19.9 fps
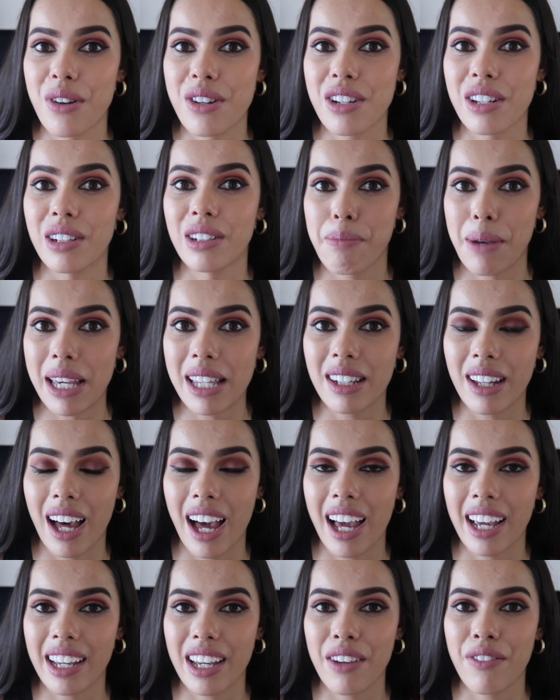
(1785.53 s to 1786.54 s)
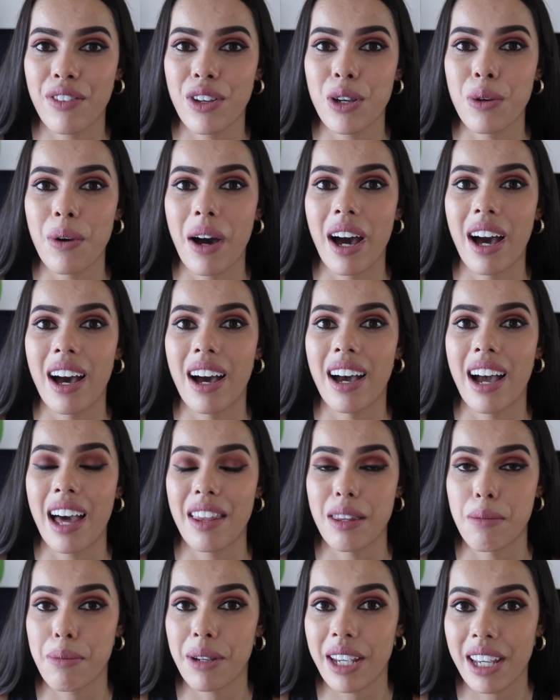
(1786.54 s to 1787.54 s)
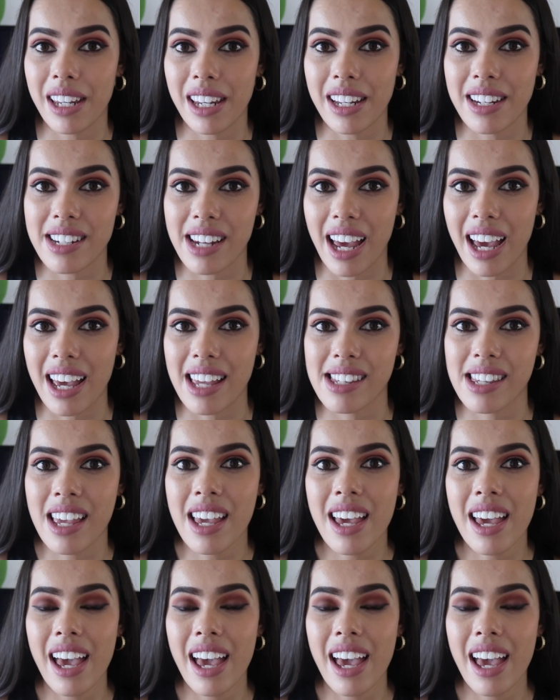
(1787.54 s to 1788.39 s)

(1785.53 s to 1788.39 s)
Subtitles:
to be like if you are at the beginning days